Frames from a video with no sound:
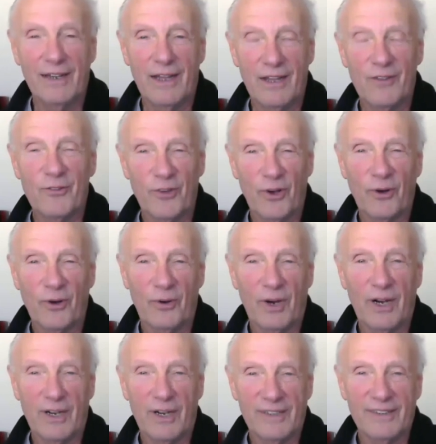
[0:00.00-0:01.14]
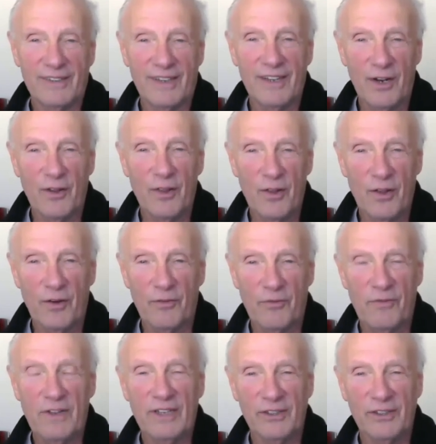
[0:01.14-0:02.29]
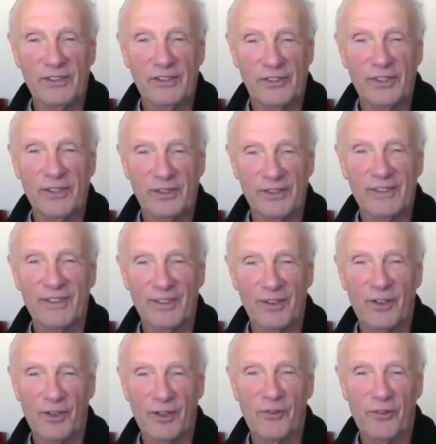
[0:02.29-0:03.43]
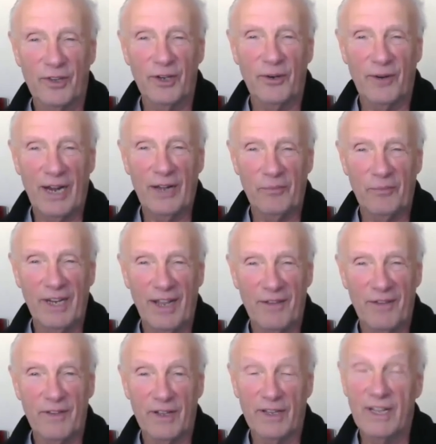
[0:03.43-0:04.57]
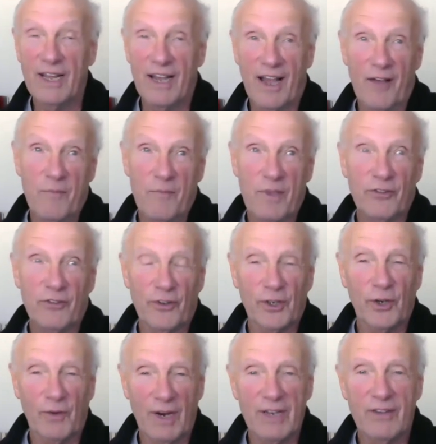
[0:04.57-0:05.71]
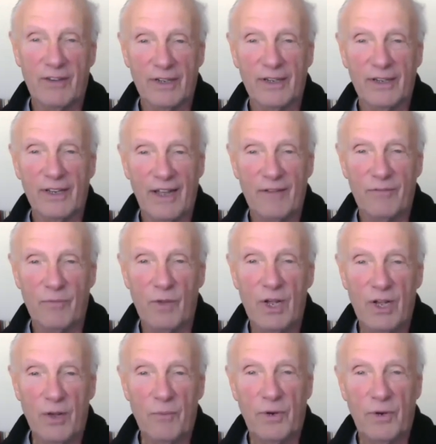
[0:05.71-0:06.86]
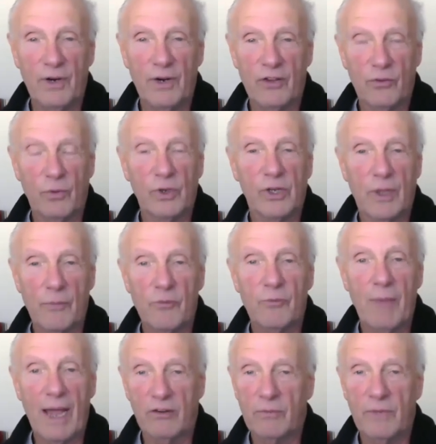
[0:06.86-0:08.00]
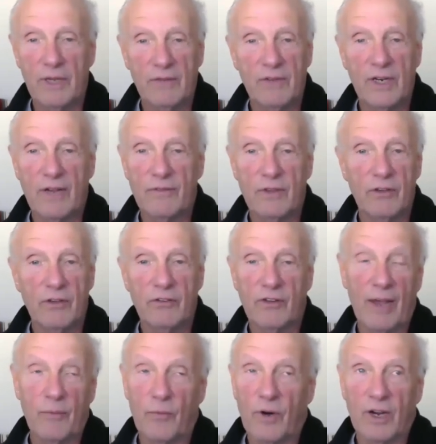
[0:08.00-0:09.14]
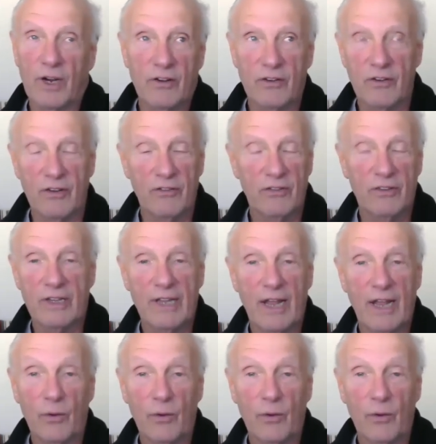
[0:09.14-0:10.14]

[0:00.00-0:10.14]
And so, their field is still closely around me. I feel I miss her a great deal. I have periods where it comes back to me even after this time where I could just sit down and